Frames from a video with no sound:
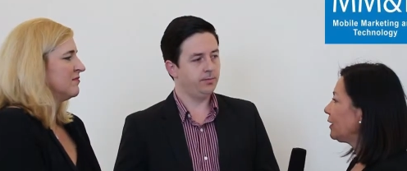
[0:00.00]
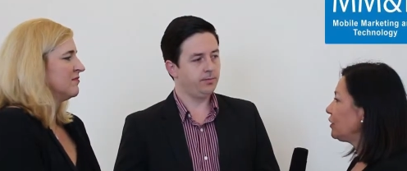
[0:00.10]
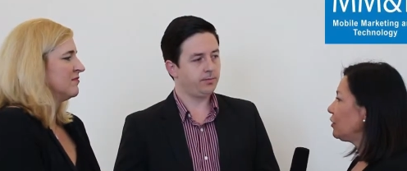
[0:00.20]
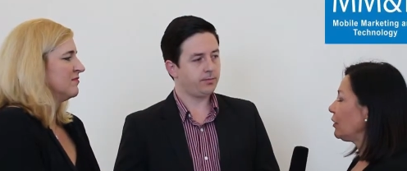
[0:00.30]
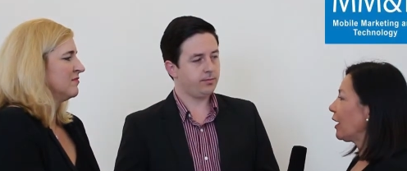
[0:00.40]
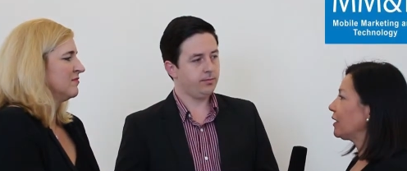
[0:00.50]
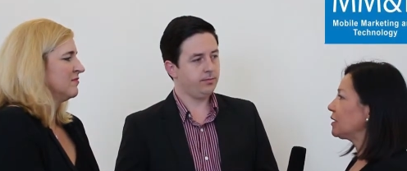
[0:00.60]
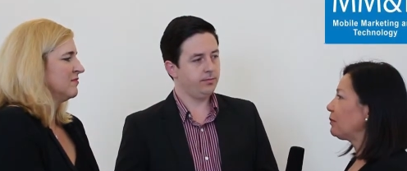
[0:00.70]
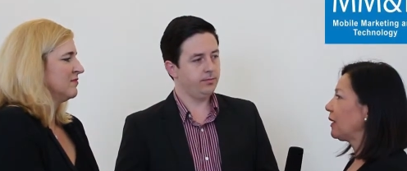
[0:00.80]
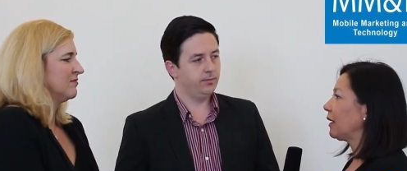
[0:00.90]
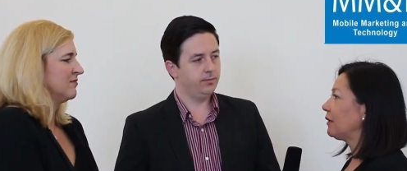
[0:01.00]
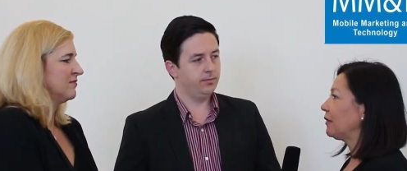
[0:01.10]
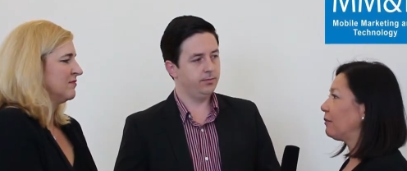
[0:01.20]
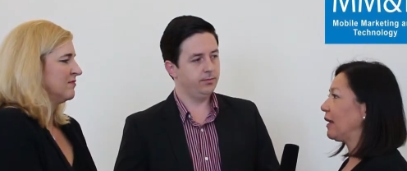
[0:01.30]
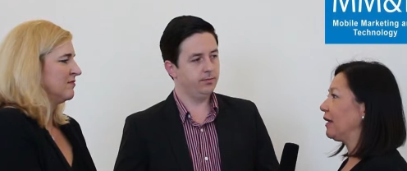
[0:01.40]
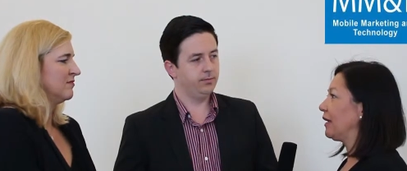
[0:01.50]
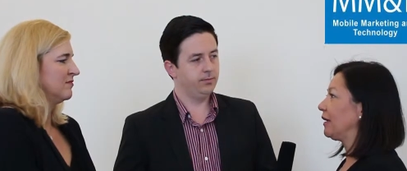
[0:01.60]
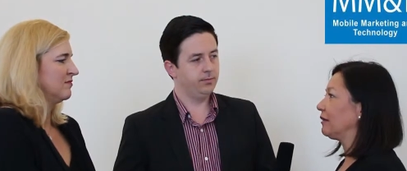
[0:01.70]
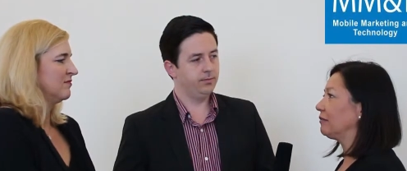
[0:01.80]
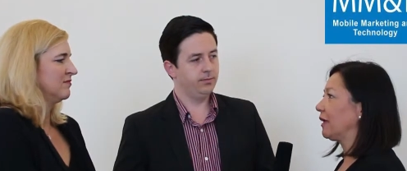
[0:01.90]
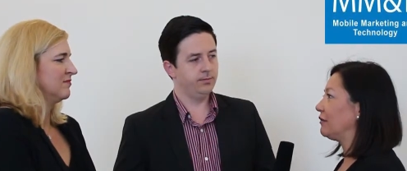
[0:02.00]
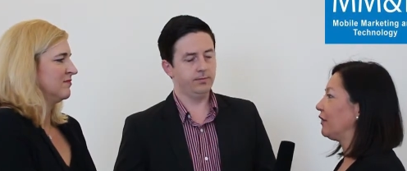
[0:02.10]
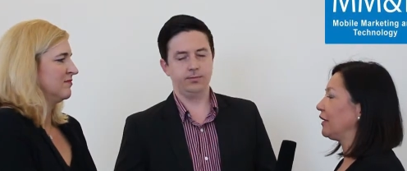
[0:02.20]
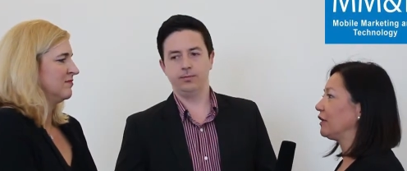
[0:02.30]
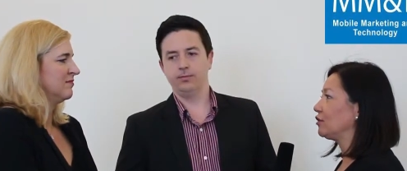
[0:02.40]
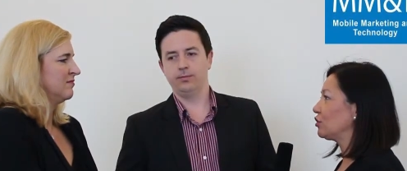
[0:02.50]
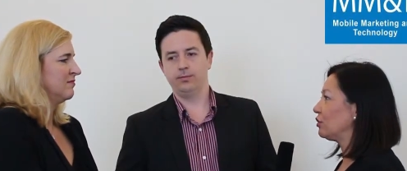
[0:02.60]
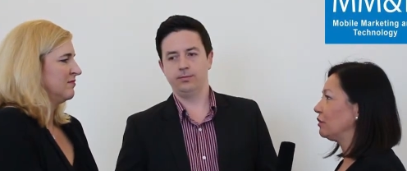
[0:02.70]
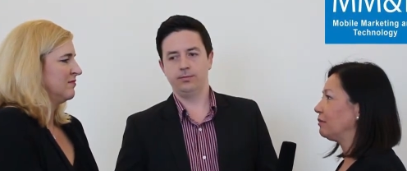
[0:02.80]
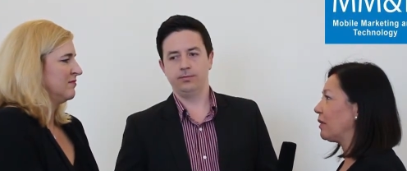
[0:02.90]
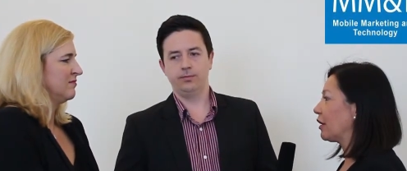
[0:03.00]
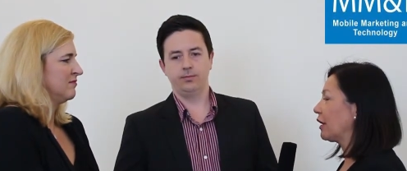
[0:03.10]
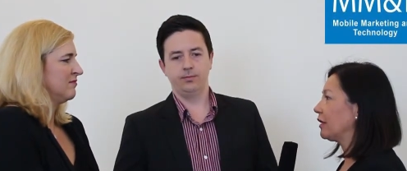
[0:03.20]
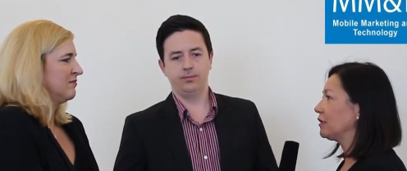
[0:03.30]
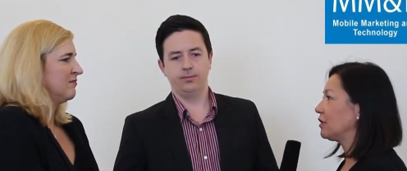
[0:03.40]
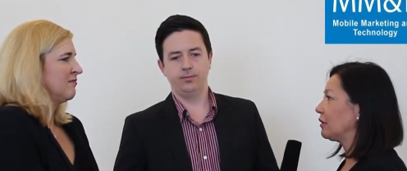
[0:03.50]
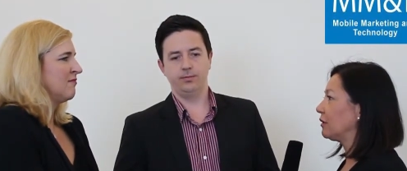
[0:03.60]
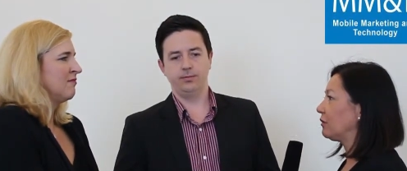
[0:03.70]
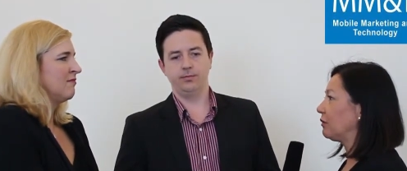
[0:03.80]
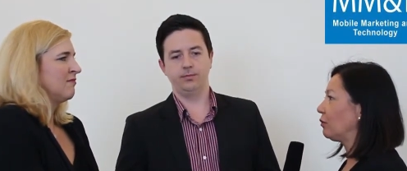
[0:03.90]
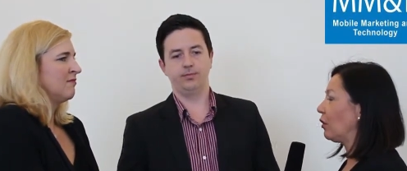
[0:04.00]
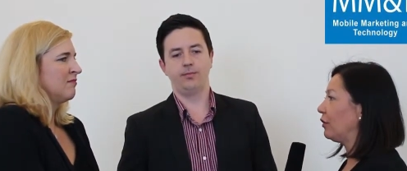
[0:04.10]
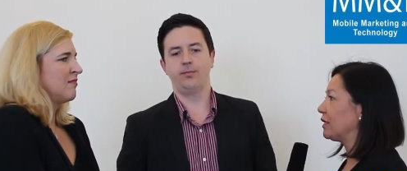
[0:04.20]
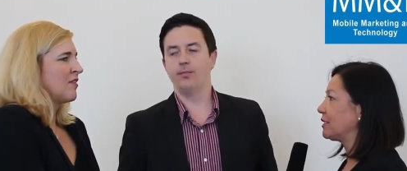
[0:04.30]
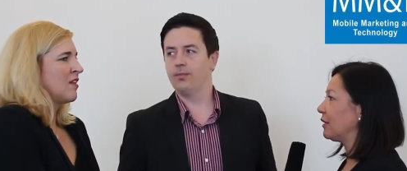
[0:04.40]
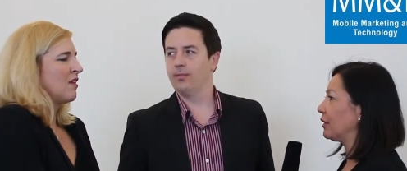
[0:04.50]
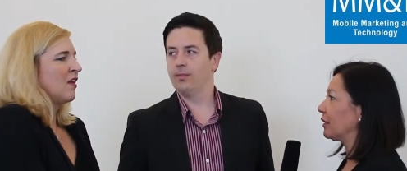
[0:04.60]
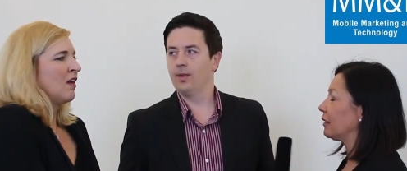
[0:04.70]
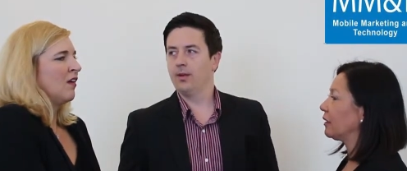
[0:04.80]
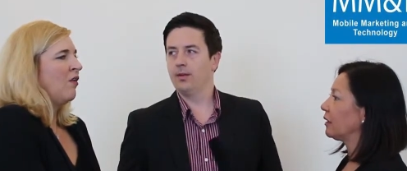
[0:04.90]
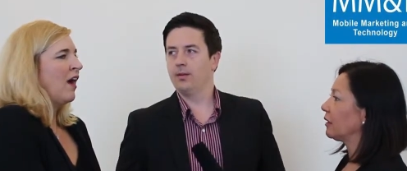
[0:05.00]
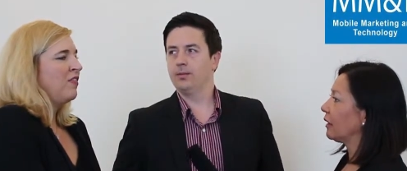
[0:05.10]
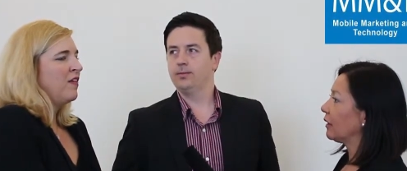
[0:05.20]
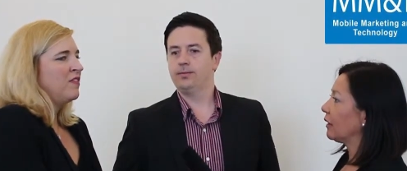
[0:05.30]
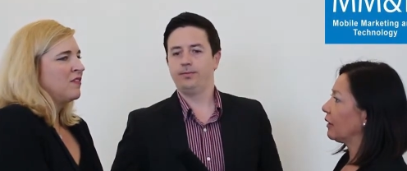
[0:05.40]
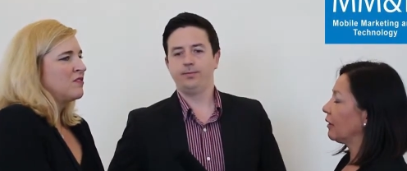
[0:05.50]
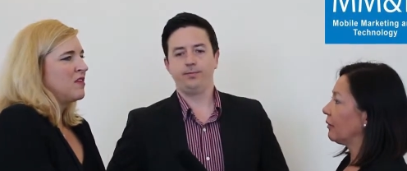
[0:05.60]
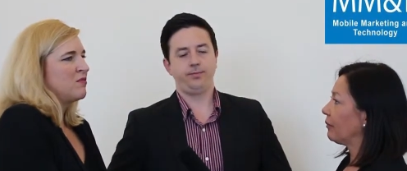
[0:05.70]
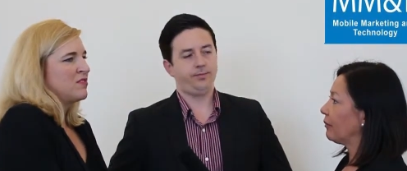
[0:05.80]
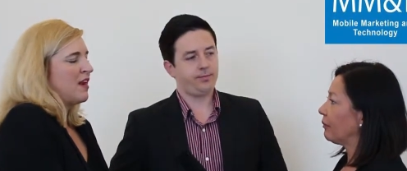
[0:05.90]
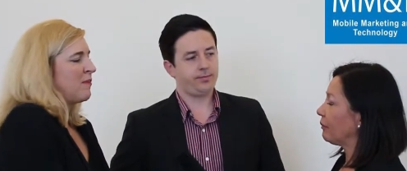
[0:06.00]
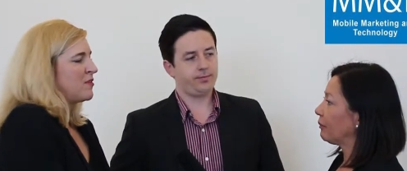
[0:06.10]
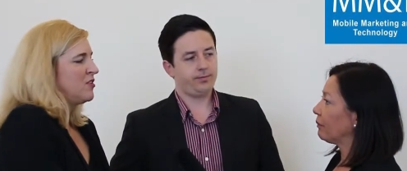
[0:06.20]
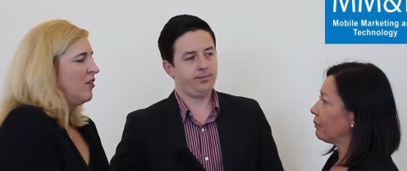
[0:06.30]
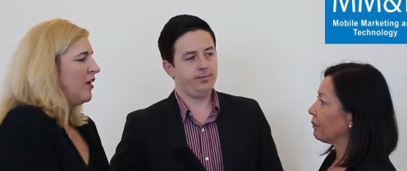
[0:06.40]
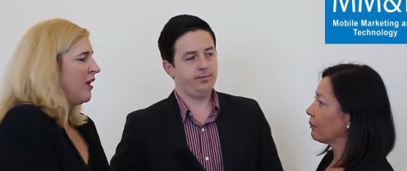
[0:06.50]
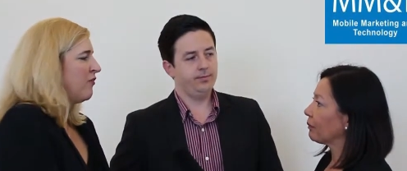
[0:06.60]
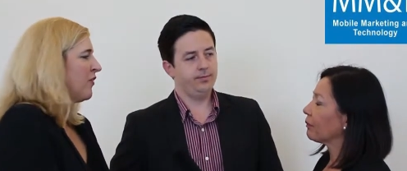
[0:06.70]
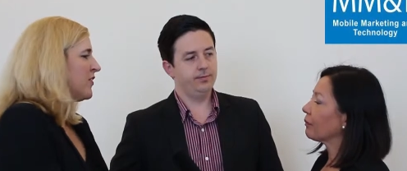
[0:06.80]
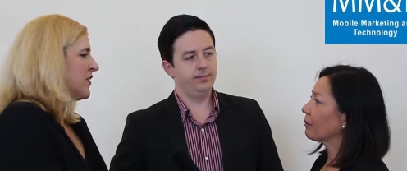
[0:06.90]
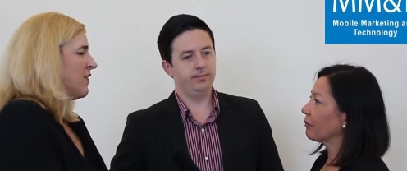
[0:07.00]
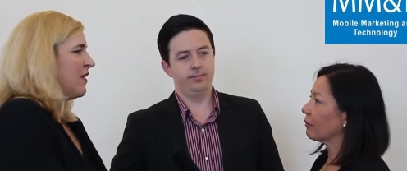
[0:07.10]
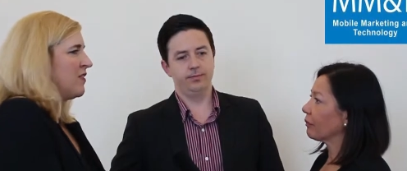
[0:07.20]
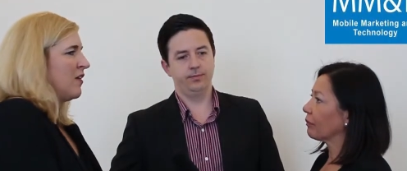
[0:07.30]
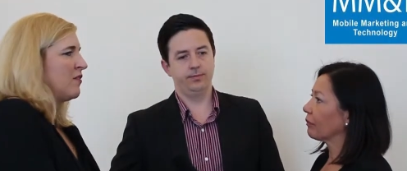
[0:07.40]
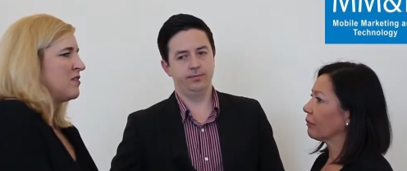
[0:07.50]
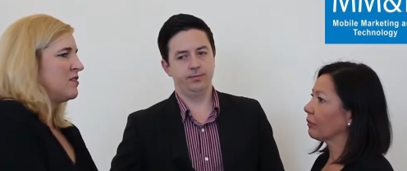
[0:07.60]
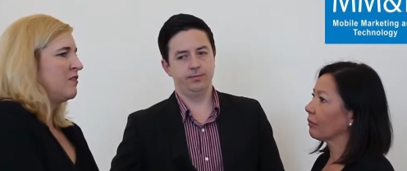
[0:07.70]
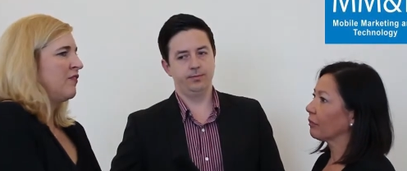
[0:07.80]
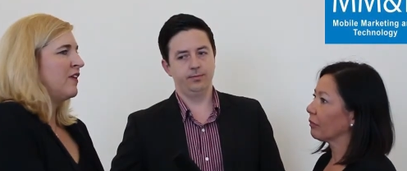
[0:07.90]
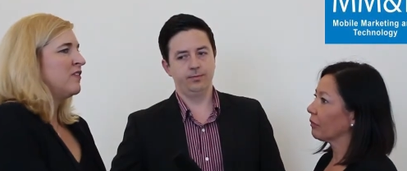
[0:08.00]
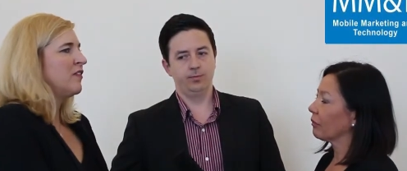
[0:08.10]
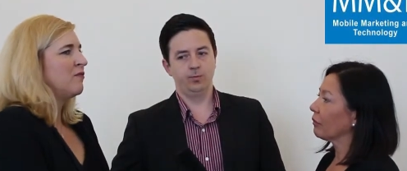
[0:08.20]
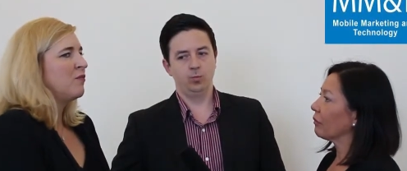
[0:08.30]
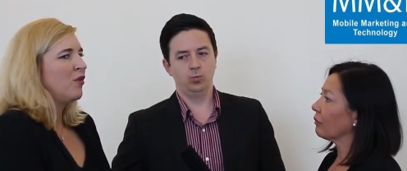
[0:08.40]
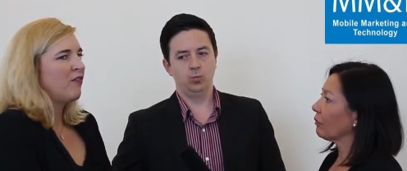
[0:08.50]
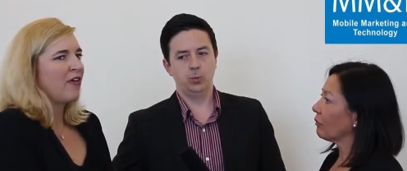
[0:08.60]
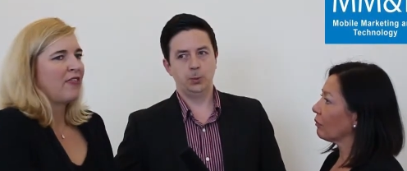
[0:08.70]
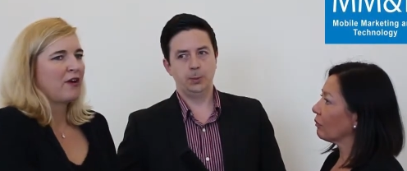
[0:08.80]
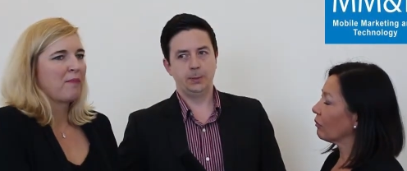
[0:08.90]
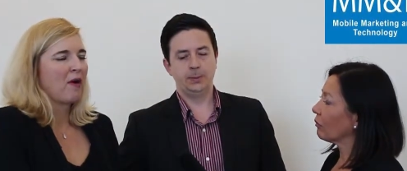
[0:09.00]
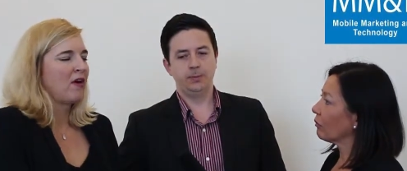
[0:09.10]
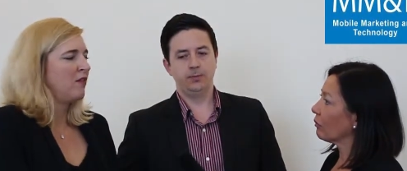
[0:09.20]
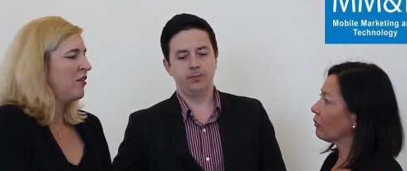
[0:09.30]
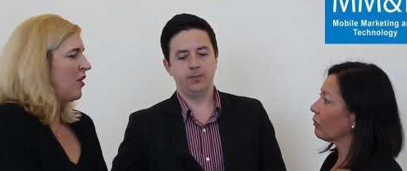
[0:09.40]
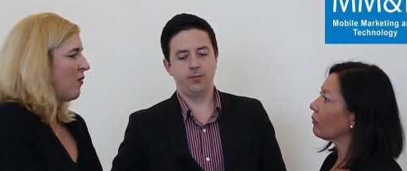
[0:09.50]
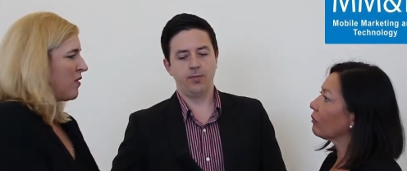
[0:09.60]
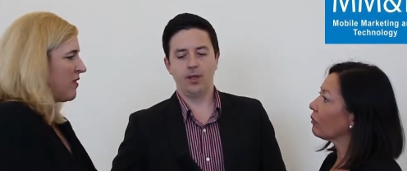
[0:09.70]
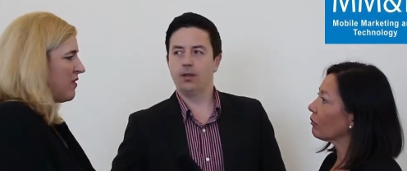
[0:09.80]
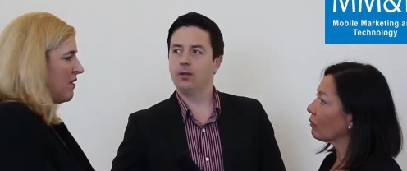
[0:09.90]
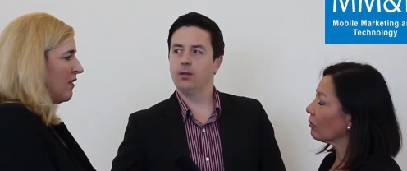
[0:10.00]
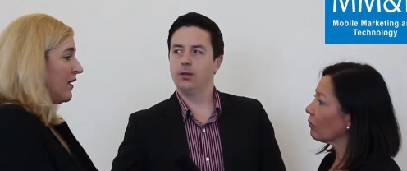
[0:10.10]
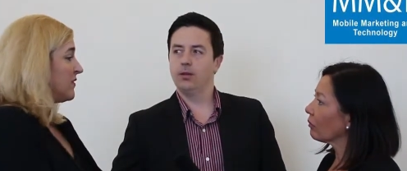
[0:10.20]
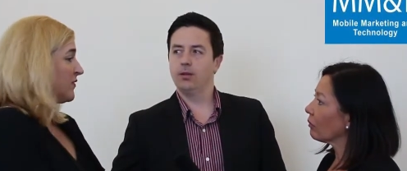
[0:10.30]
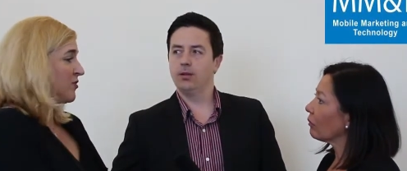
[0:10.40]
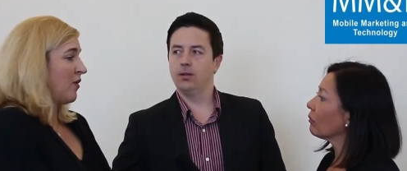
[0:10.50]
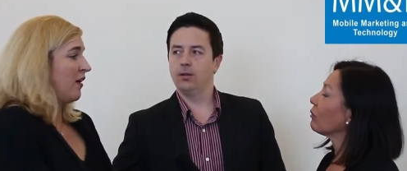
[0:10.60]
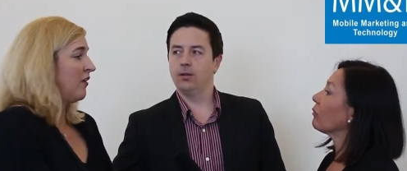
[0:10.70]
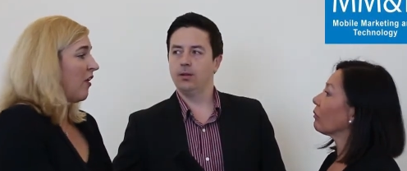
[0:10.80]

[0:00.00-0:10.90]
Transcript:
Speaker 1: did you guys pick the banking and financial market to get, roll this out in?
Speaker 2: Well, I think there's there was an opportunity. At first, I think there was a defensive move on their part, you know, with the likes of Square